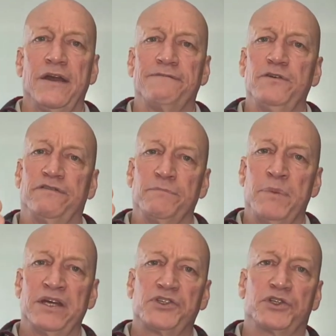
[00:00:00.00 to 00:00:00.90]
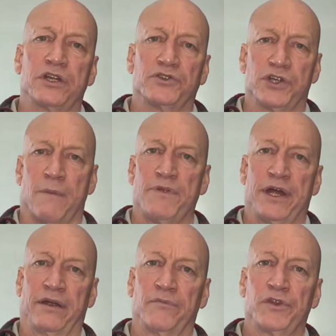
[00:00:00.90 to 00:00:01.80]
if you've missed
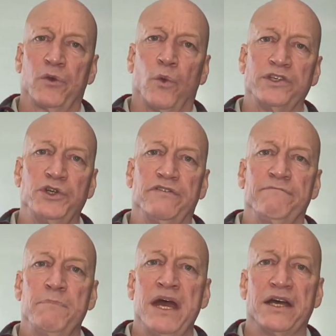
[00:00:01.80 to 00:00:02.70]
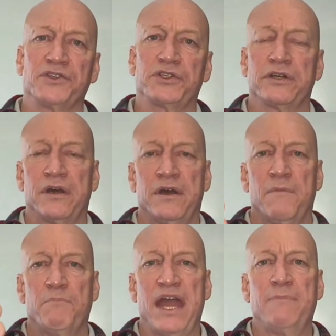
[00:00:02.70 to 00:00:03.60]
something, what you've missed
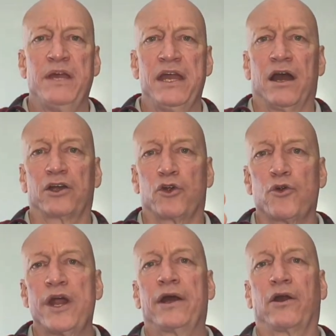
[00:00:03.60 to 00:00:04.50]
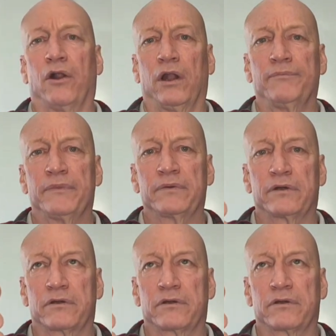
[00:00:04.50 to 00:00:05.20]
may be a critical